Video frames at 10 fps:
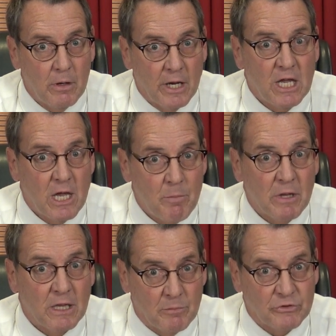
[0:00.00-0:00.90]
and
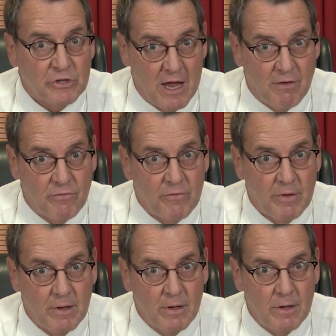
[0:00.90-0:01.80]
keeping them safe
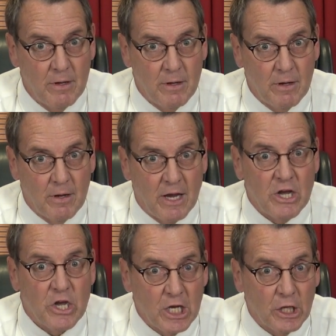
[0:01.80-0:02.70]

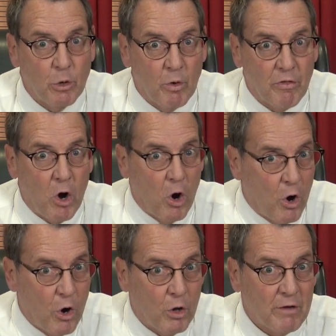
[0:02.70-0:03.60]
and dealing with
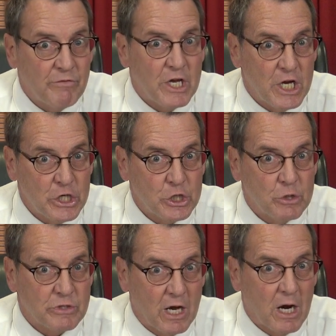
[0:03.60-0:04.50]
all of the
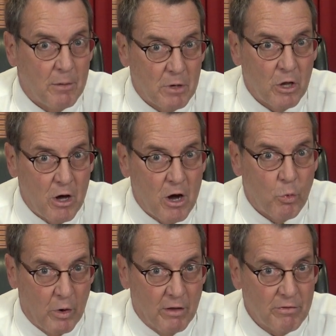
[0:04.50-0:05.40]
issues that come
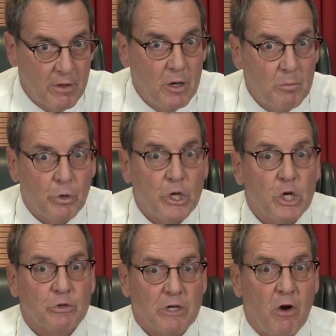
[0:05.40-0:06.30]
along with
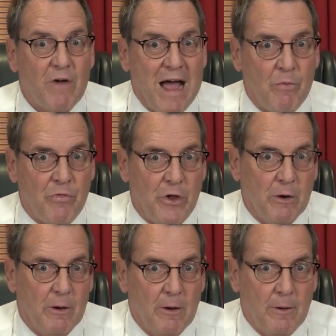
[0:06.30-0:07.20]
putting yourself out
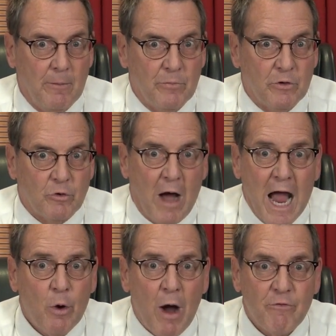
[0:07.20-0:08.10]
there. So
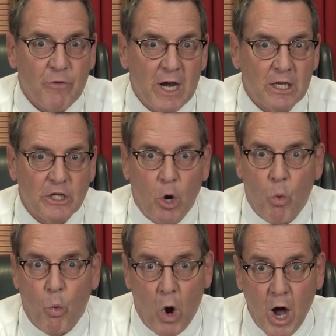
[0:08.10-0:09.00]
I quite frankly
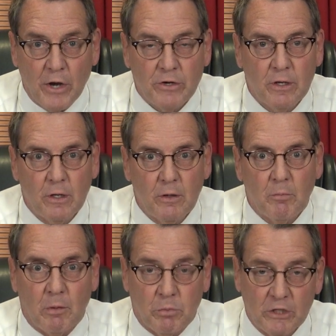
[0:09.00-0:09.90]
don't want
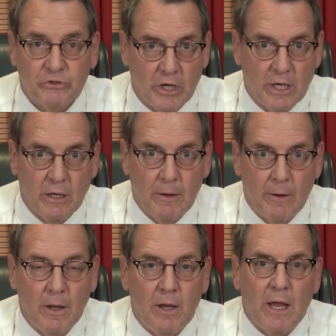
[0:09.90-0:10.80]
publicity.
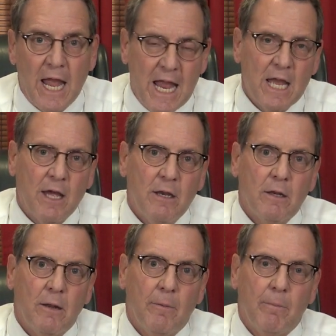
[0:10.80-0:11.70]

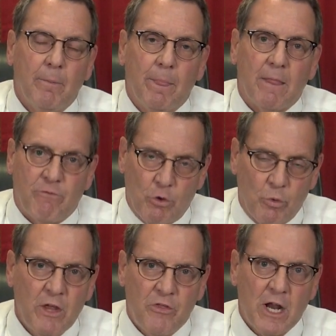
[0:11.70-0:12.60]
And if you
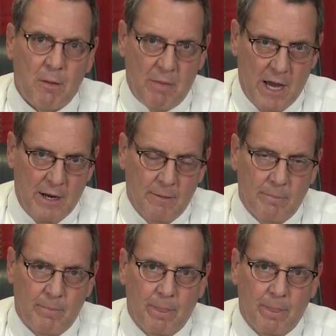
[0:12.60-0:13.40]
really think about it,